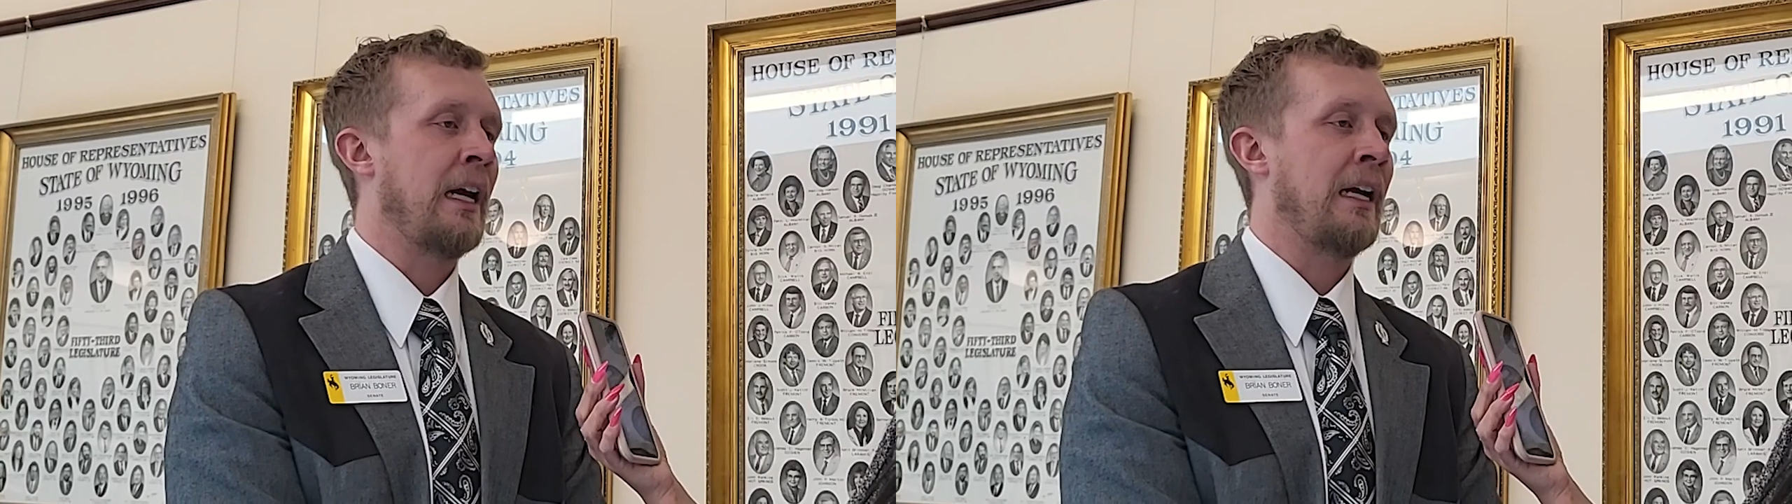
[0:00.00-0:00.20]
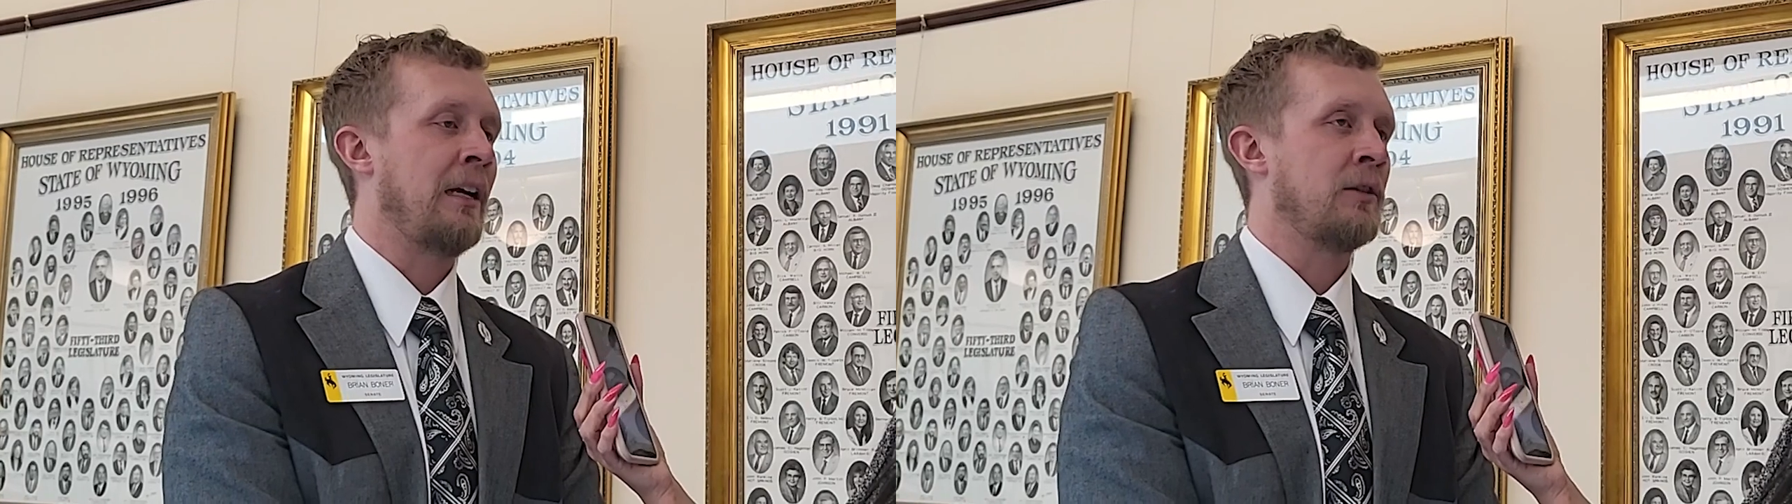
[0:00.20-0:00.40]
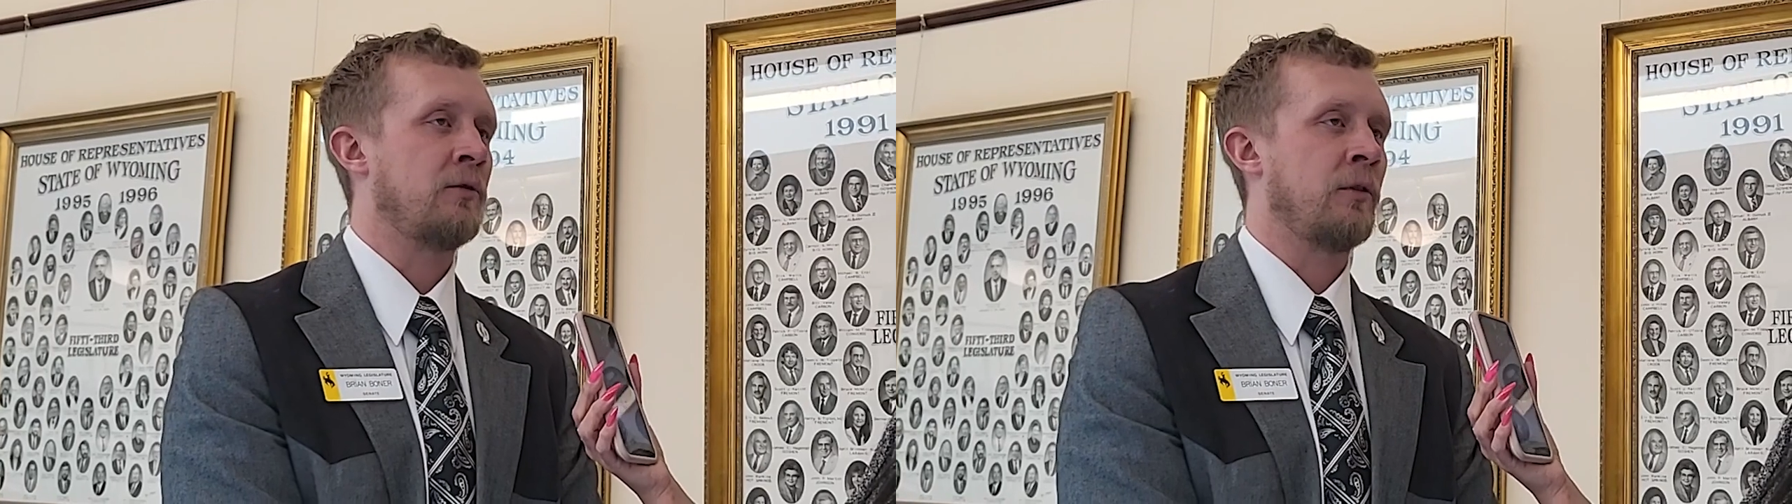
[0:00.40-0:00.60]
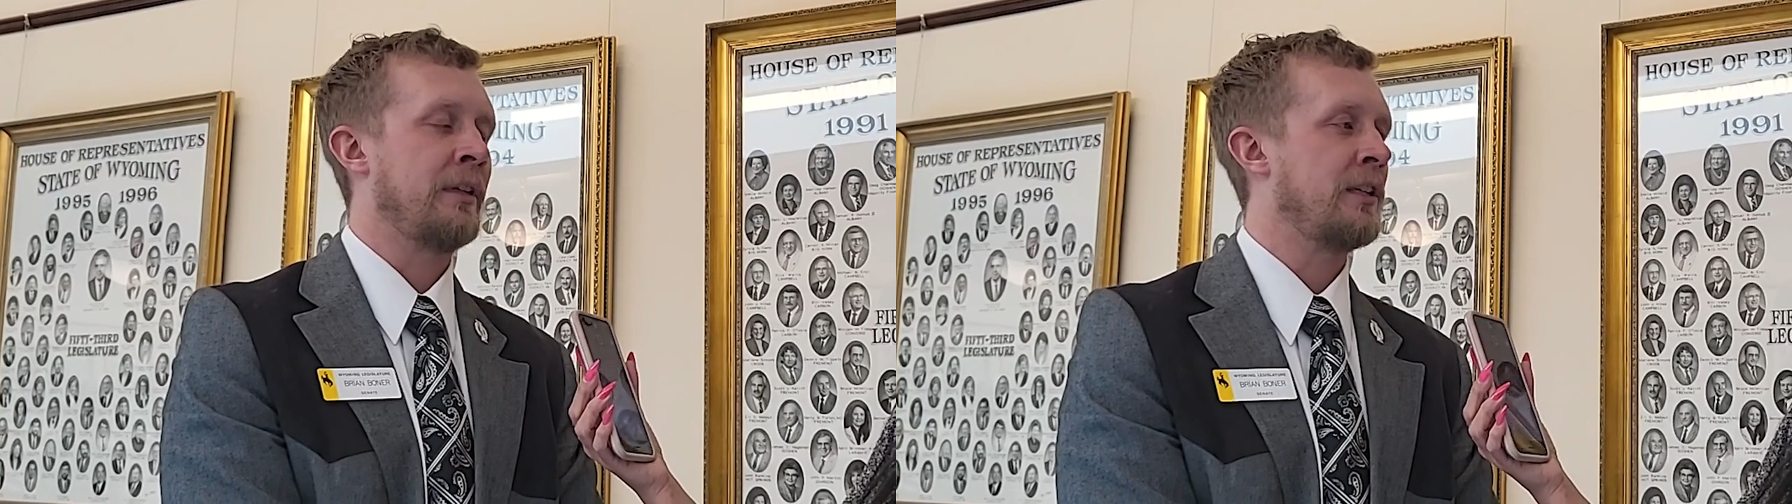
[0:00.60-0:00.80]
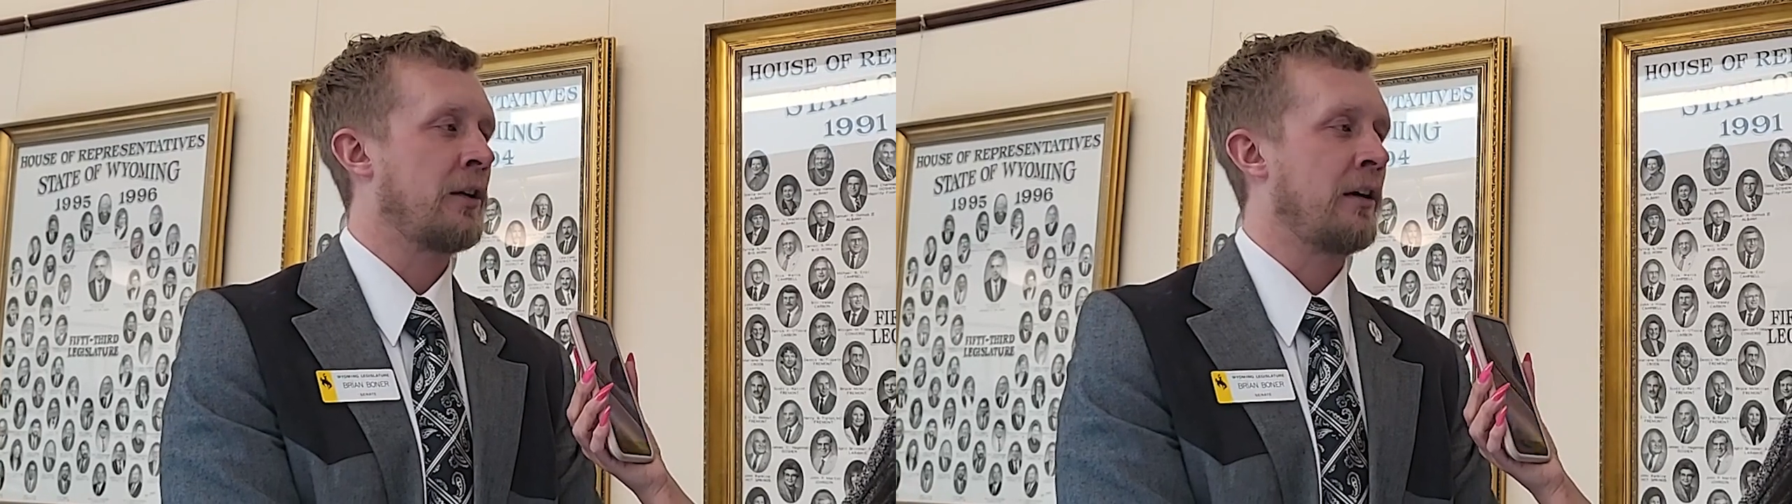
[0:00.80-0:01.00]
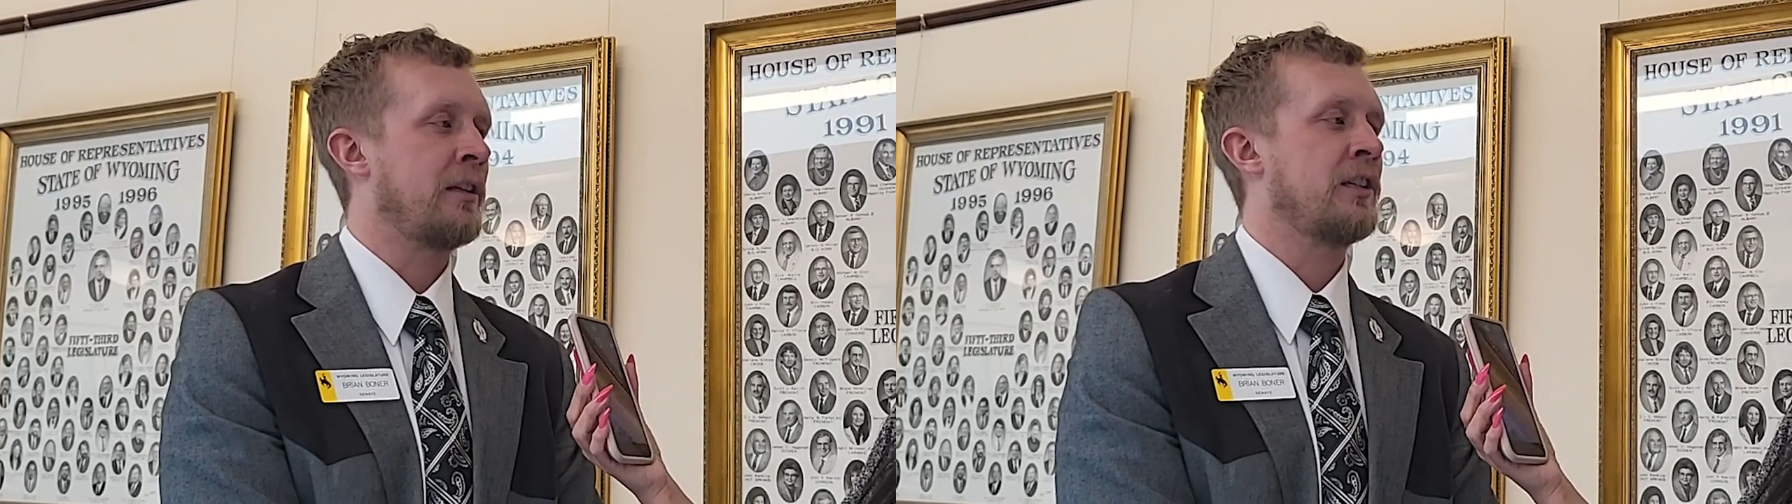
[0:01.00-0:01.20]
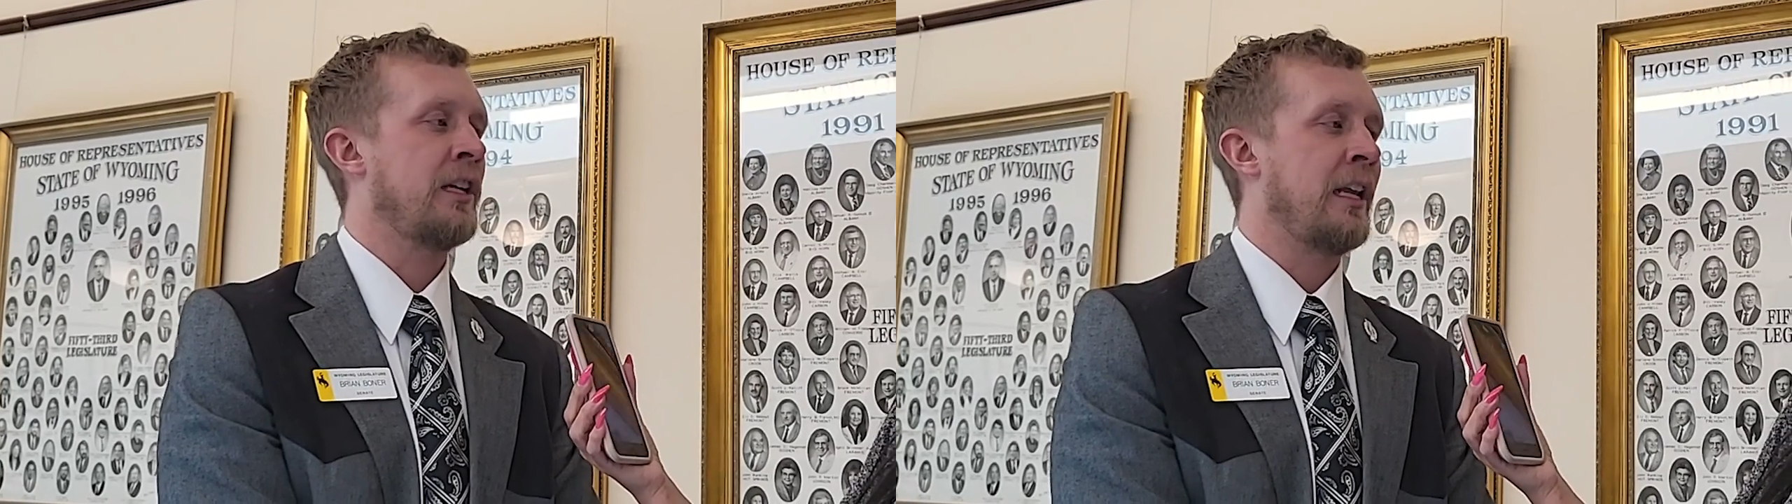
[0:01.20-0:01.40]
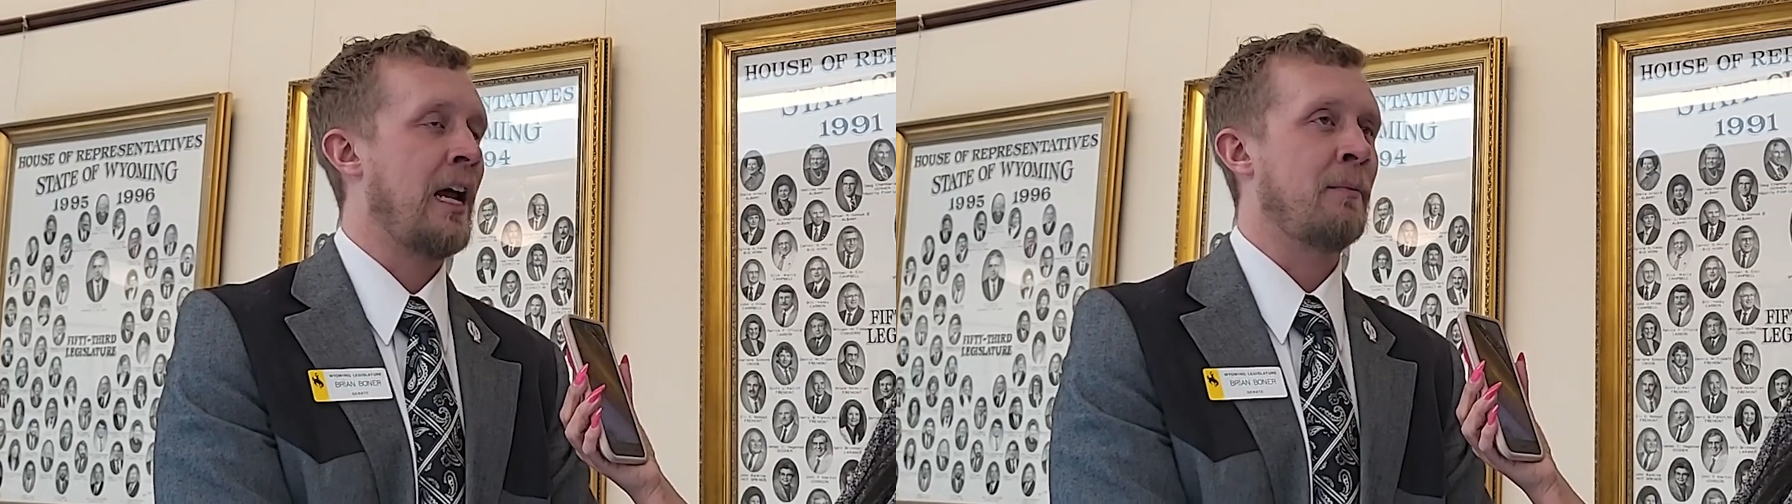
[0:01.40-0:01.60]
I, I, was really disheartened to
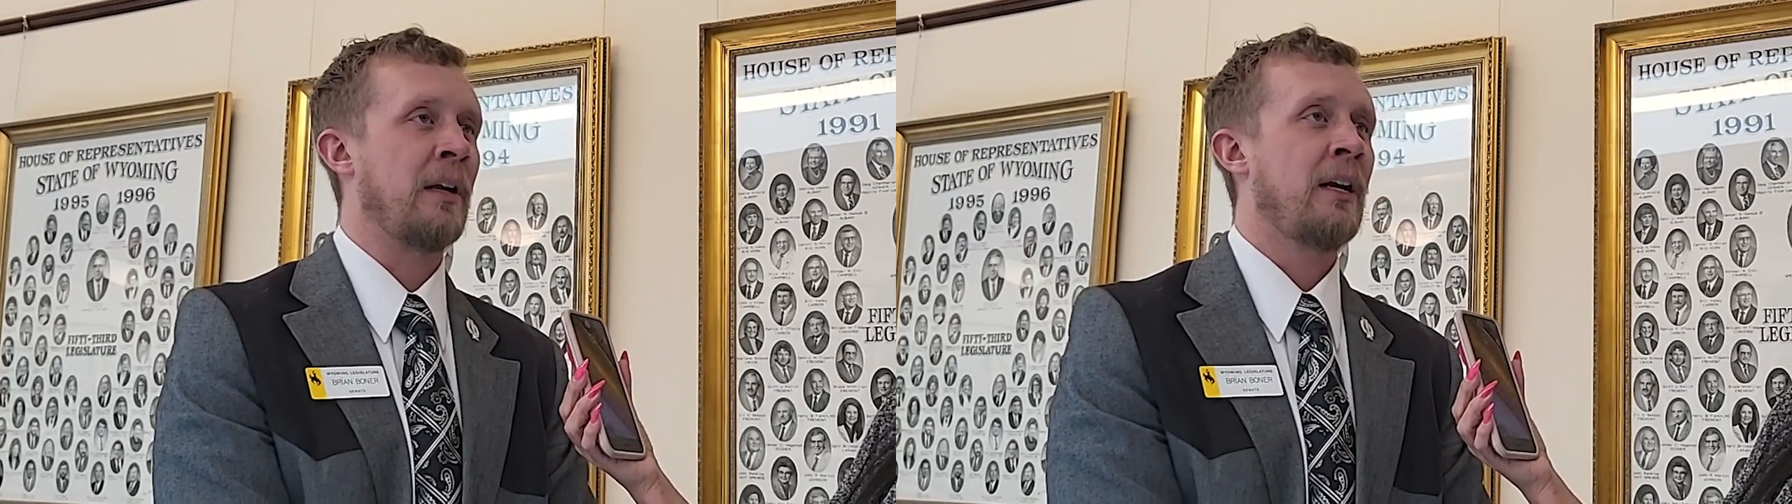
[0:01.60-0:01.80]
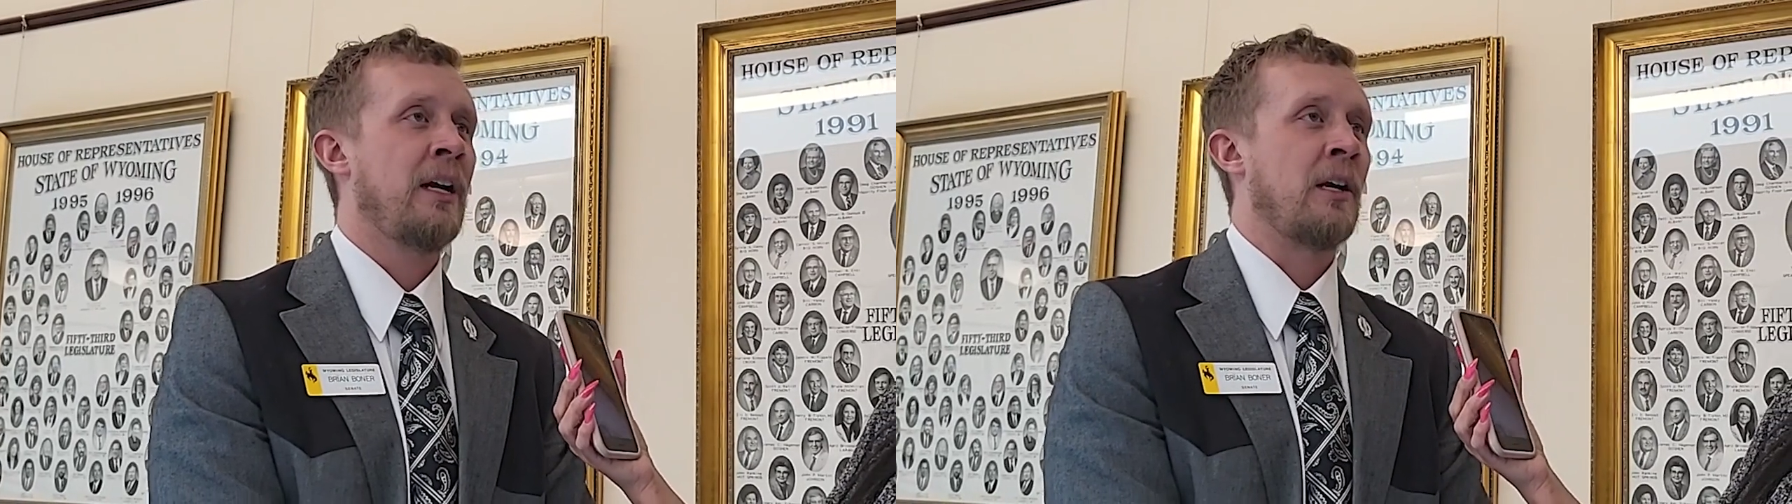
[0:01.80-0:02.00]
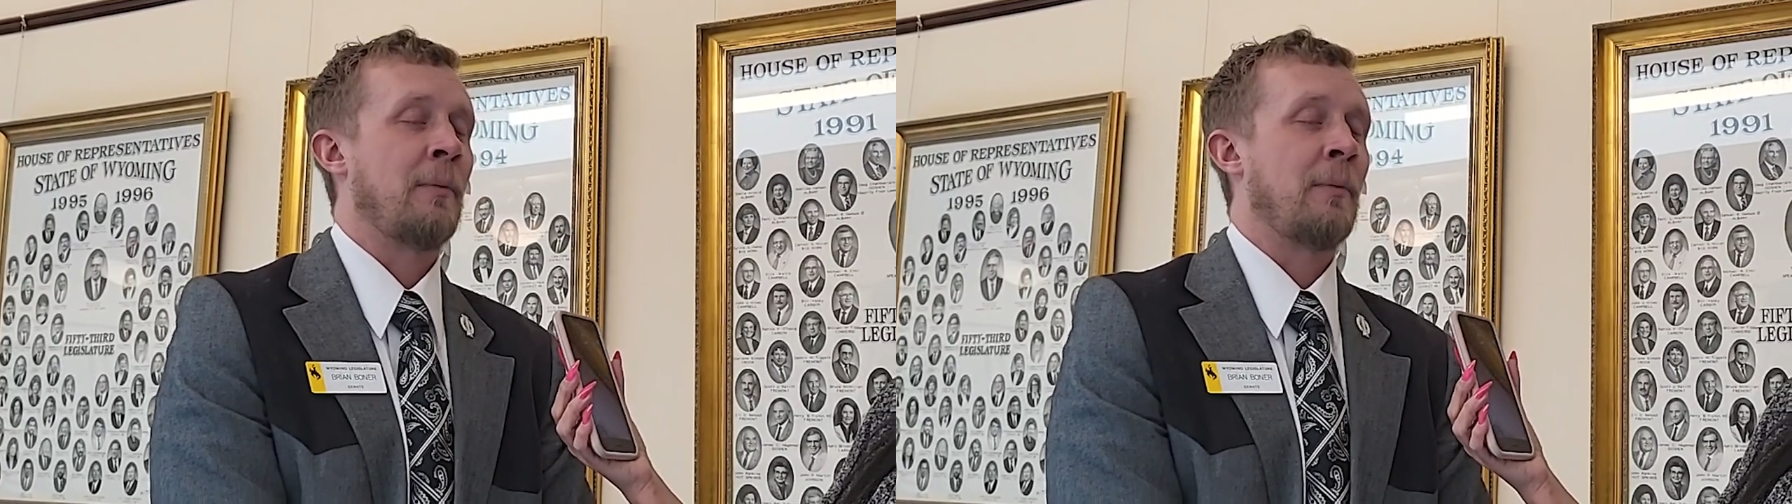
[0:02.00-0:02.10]
see that, but you know,